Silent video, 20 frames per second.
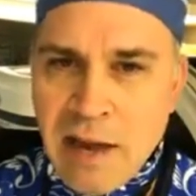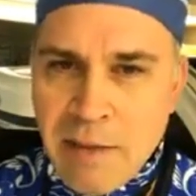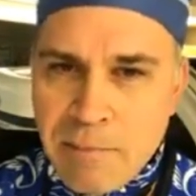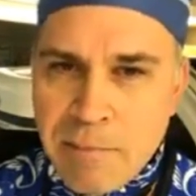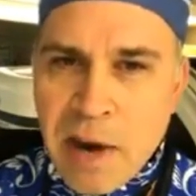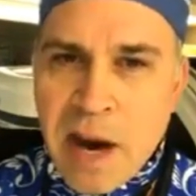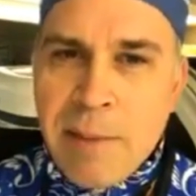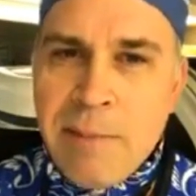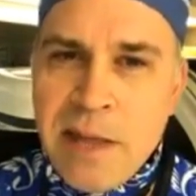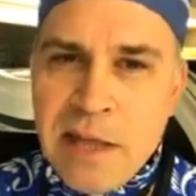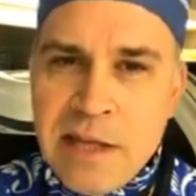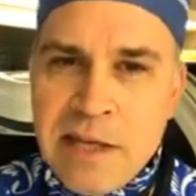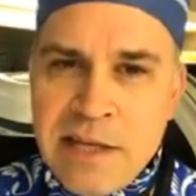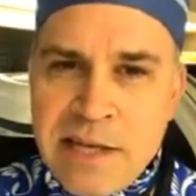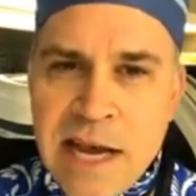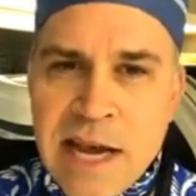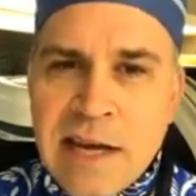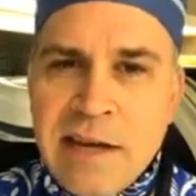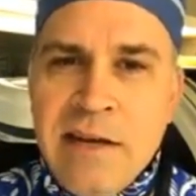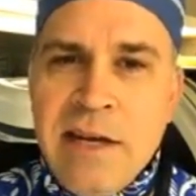And probably the
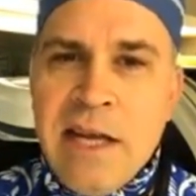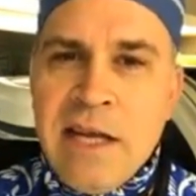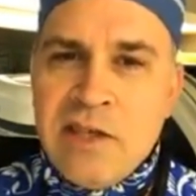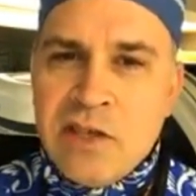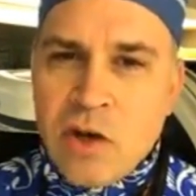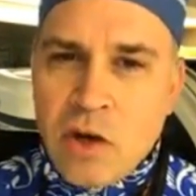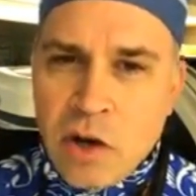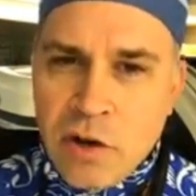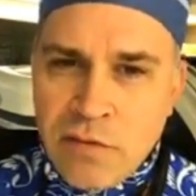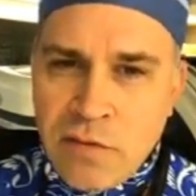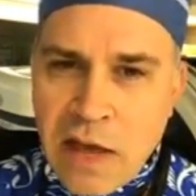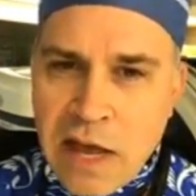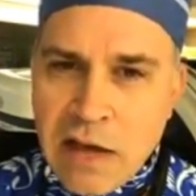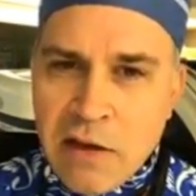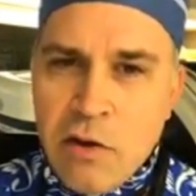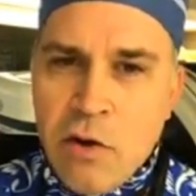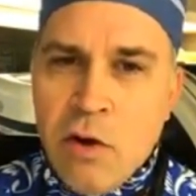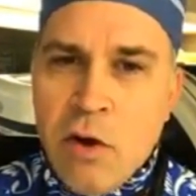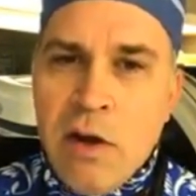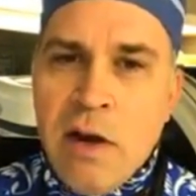techniques aren't
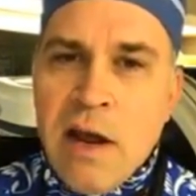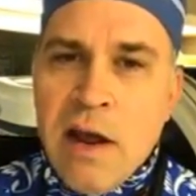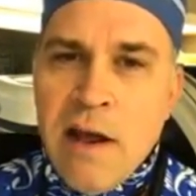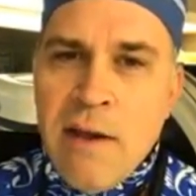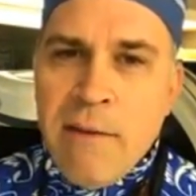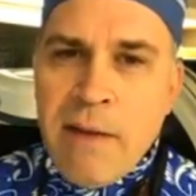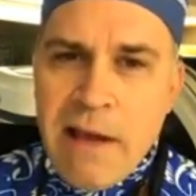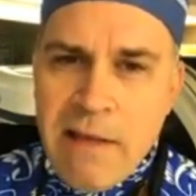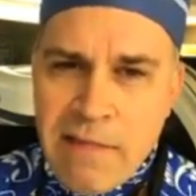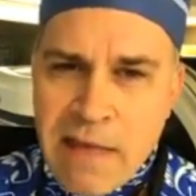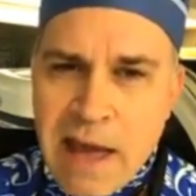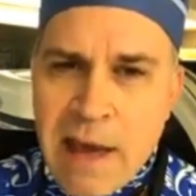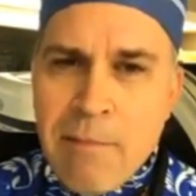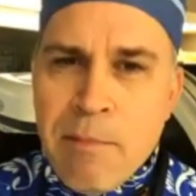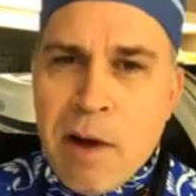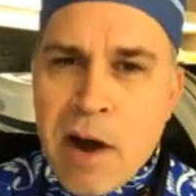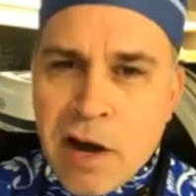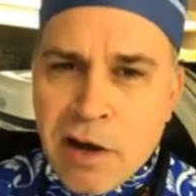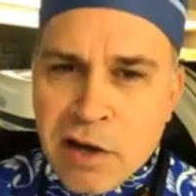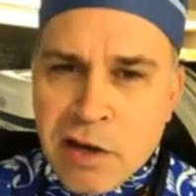that good and that
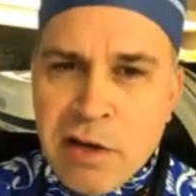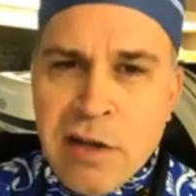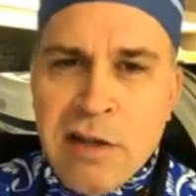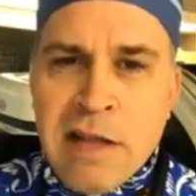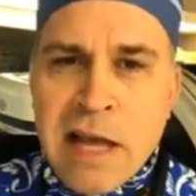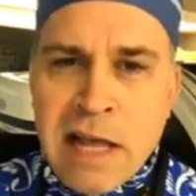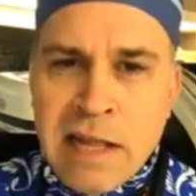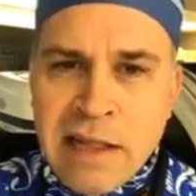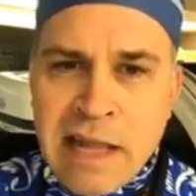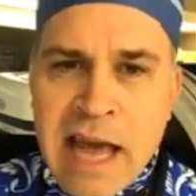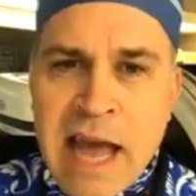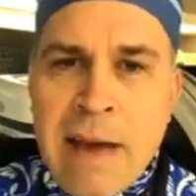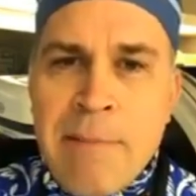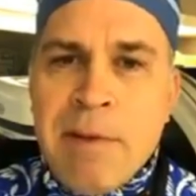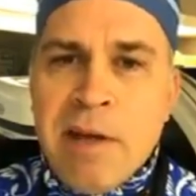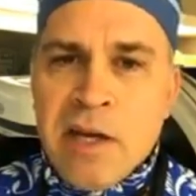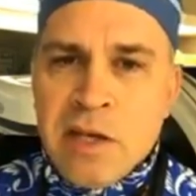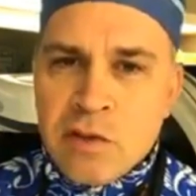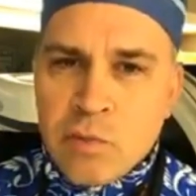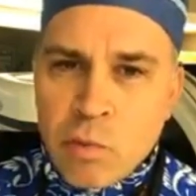modern in that lab.
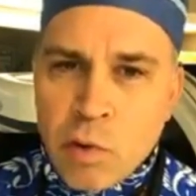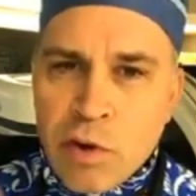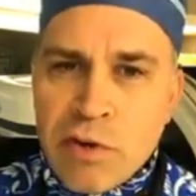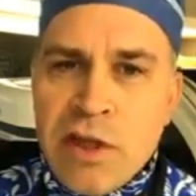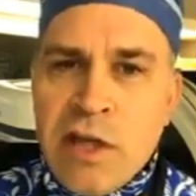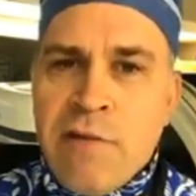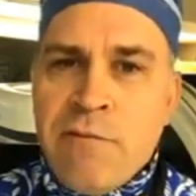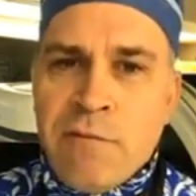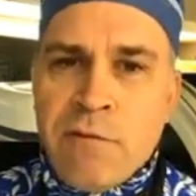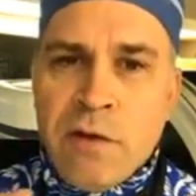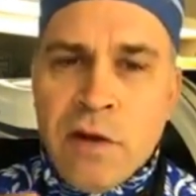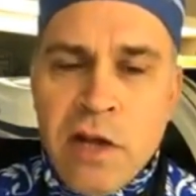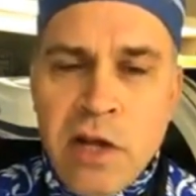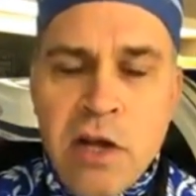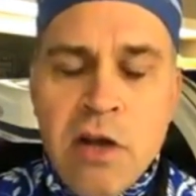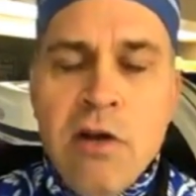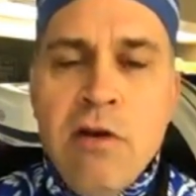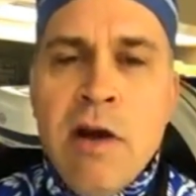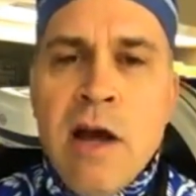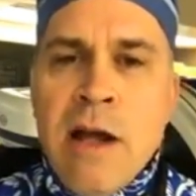It is worth it for
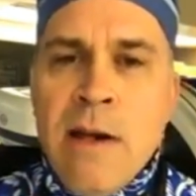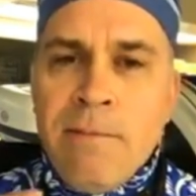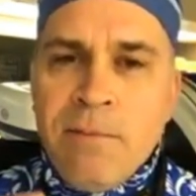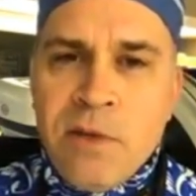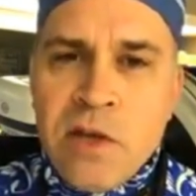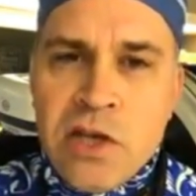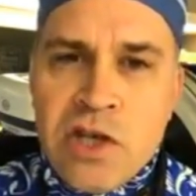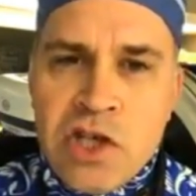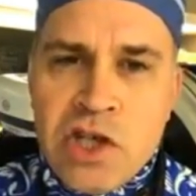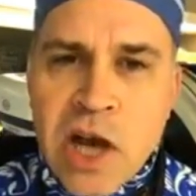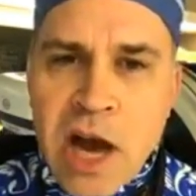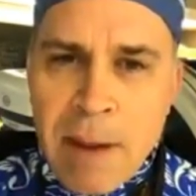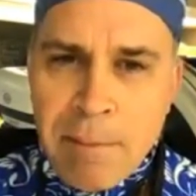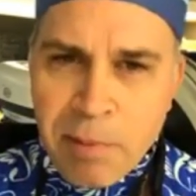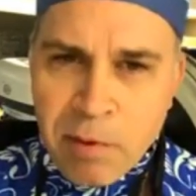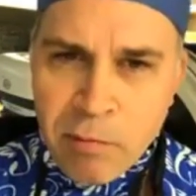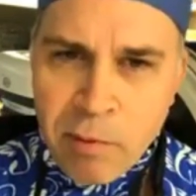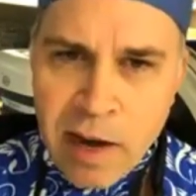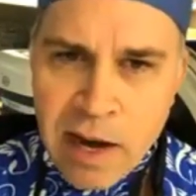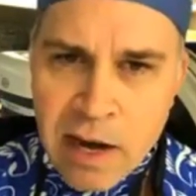you to shop
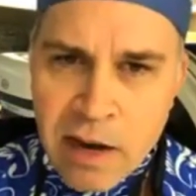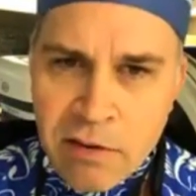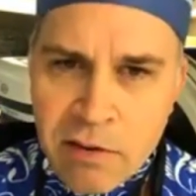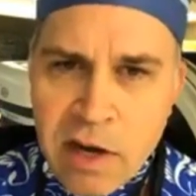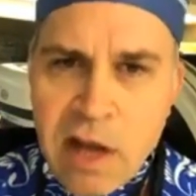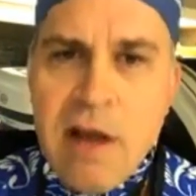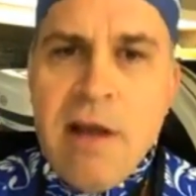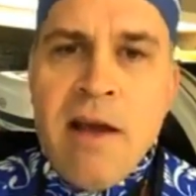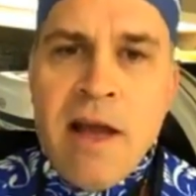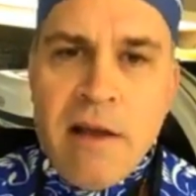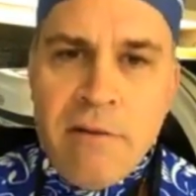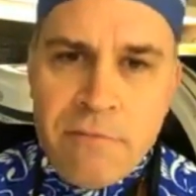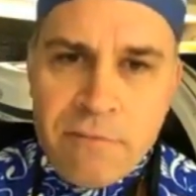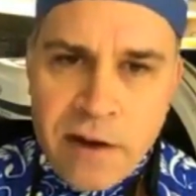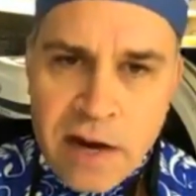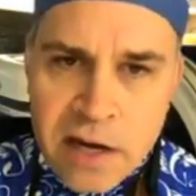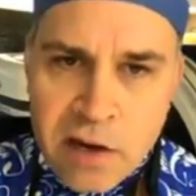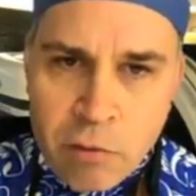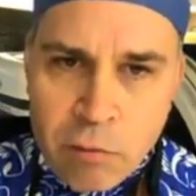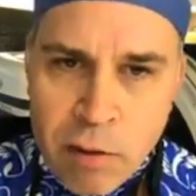around and
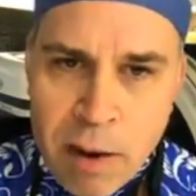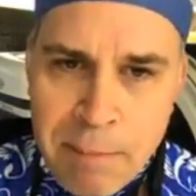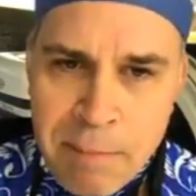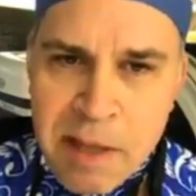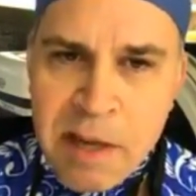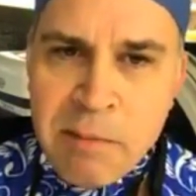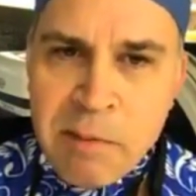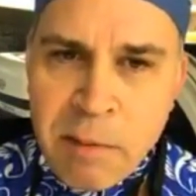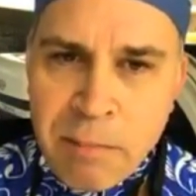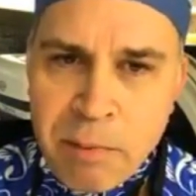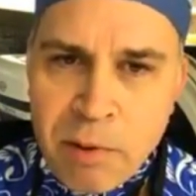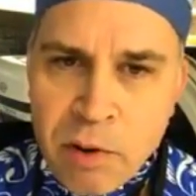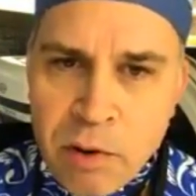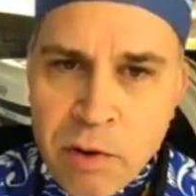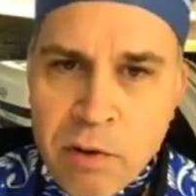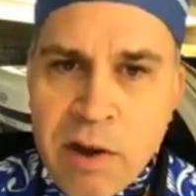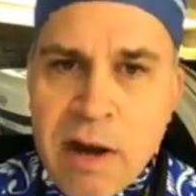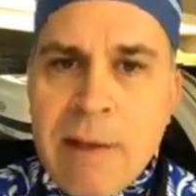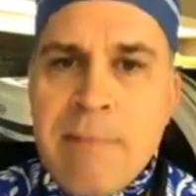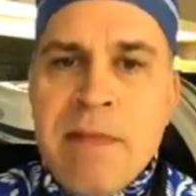find a reputable
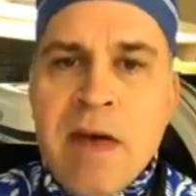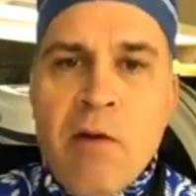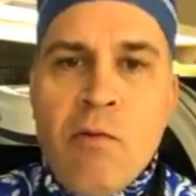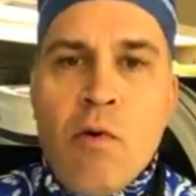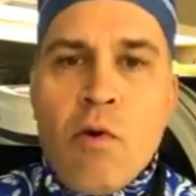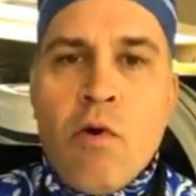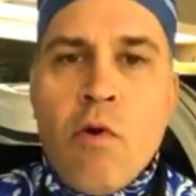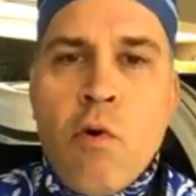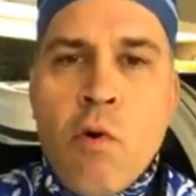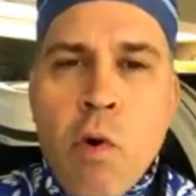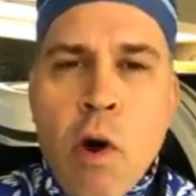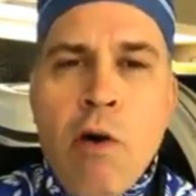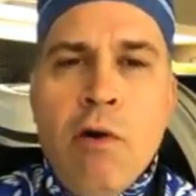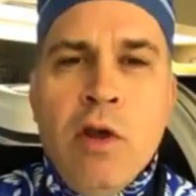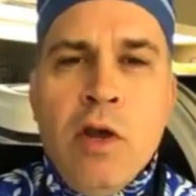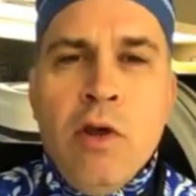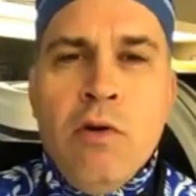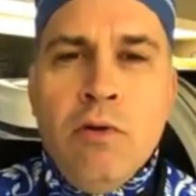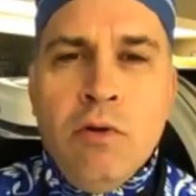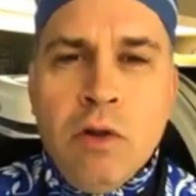program that will quote
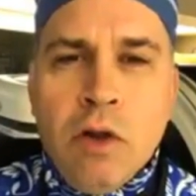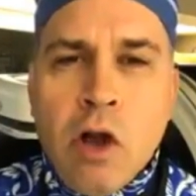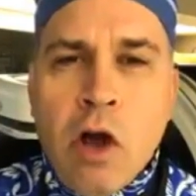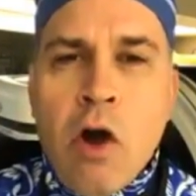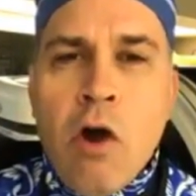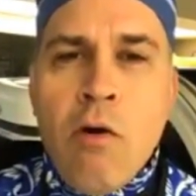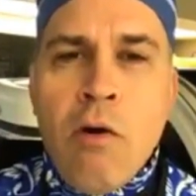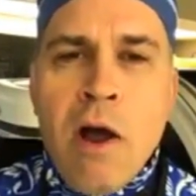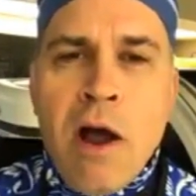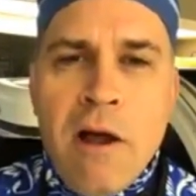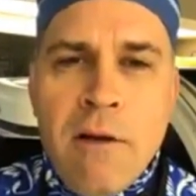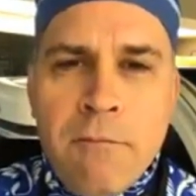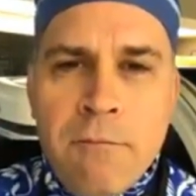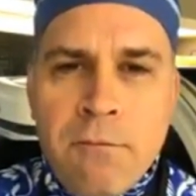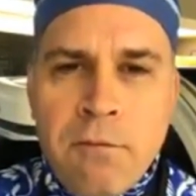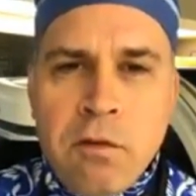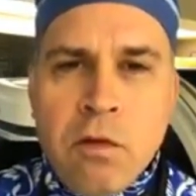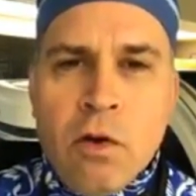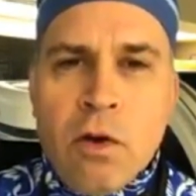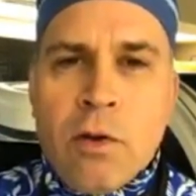you low
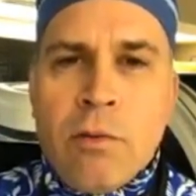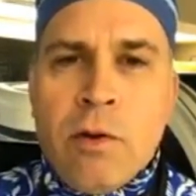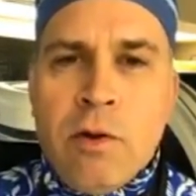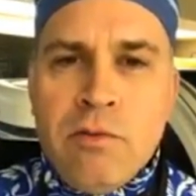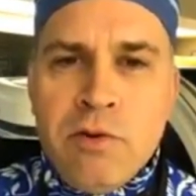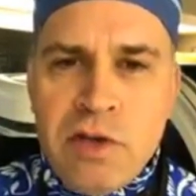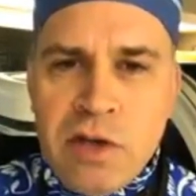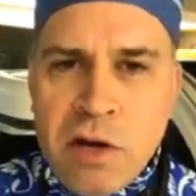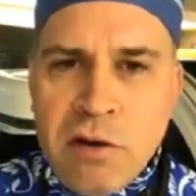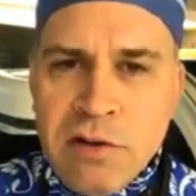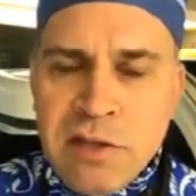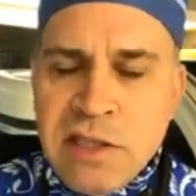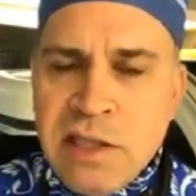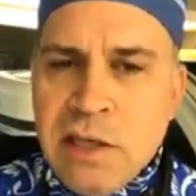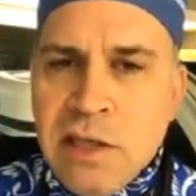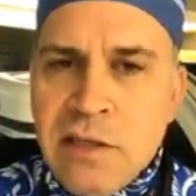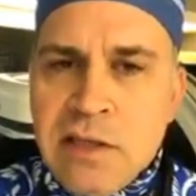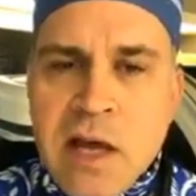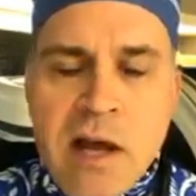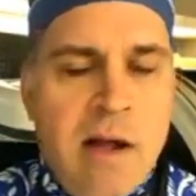fluoro
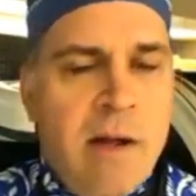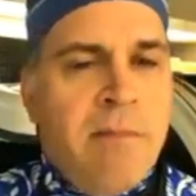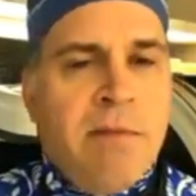doses.